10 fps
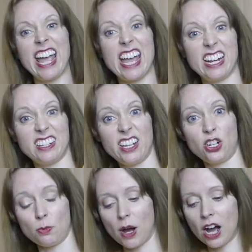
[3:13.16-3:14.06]
and it's in
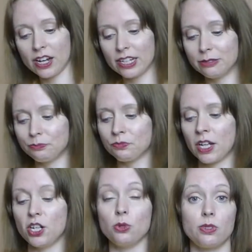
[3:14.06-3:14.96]
your pocket
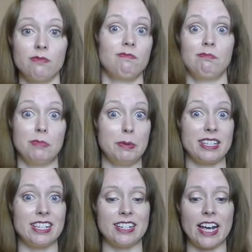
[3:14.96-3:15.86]
and you maybe
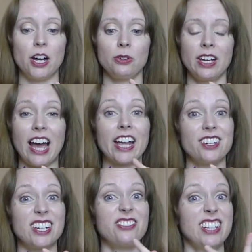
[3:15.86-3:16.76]
sit down, I
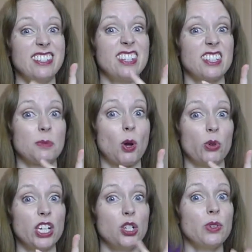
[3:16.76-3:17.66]
could definitely see this
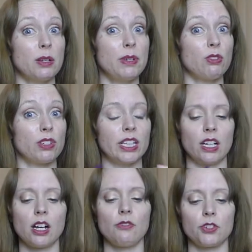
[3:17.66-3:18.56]
poking you and it being really
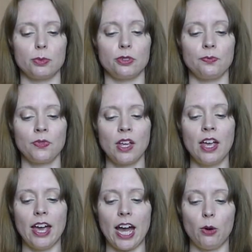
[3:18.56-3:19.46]
uncomfortable.
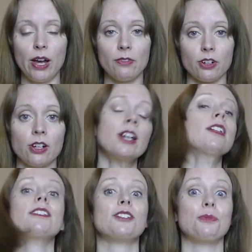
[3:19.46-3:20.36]
However,
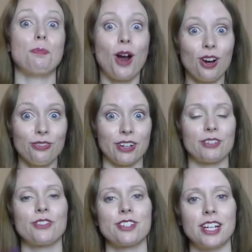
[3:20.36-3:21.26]
this is perfect
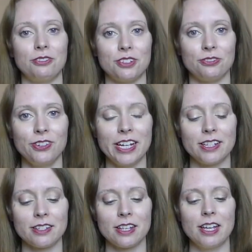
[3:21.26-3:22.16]
for
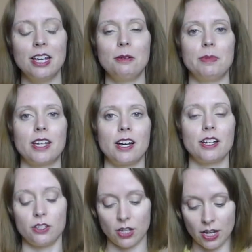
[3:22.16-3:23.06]
self-defense
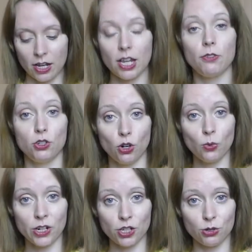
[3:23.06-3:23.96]
because if you don't
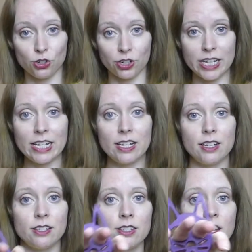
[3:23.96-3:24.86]
want to use your
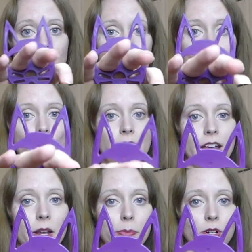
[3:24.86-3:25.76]
keys, you
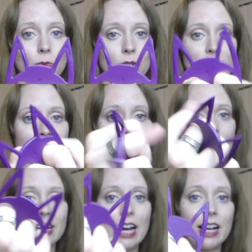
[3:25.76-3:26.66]
can put one of these
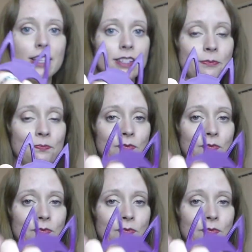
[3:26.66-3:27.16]
little guys